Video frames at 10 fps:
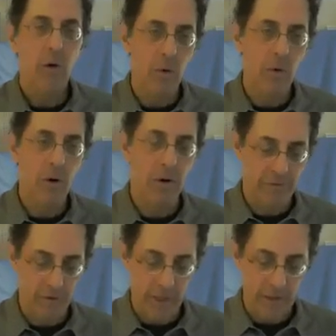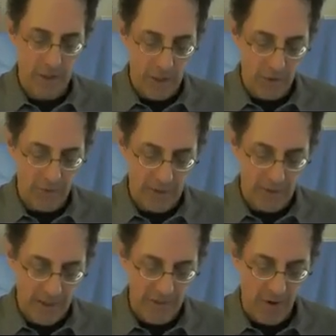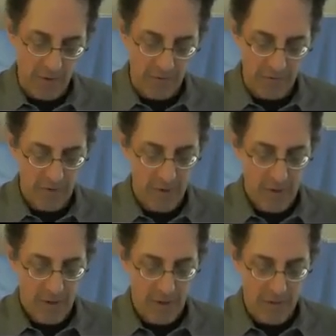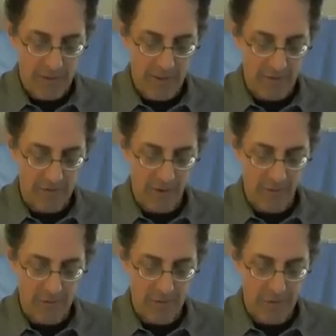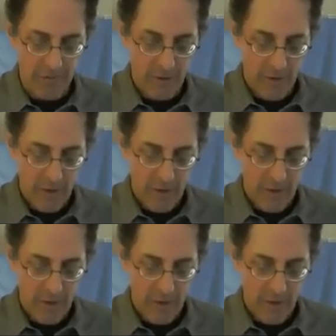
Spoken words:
or if you want to include the electrons, you get the same result.